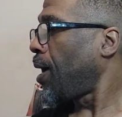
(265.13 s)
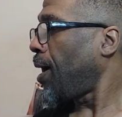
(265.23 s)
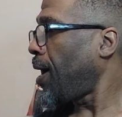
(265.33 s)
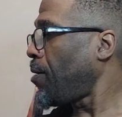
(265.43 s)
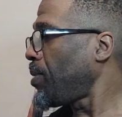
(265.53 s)

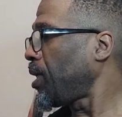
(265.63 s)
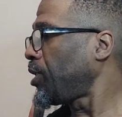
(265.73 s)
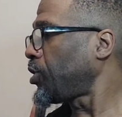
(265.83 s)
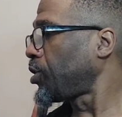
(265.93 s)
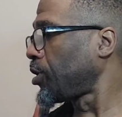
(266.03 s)
How many
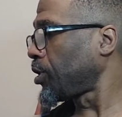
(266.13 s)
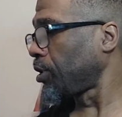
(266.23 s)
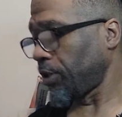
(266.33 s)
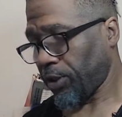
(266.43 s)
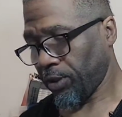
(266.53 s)

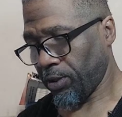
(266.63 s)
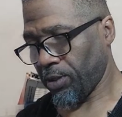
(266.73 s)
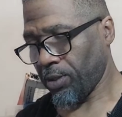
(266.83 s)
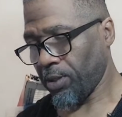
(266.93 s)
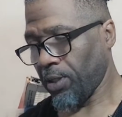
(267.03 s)
sisters
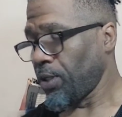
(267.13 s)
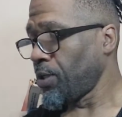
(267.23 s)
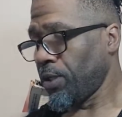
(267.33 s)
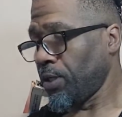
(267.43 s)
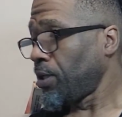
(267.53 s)

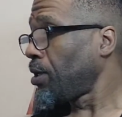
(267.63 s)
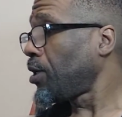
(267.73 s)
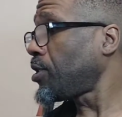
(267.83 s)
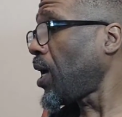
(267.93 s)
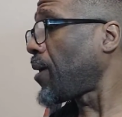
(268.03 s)

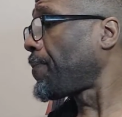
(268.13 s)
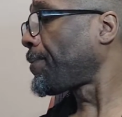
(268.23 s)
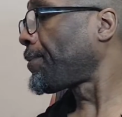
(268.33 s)
is that?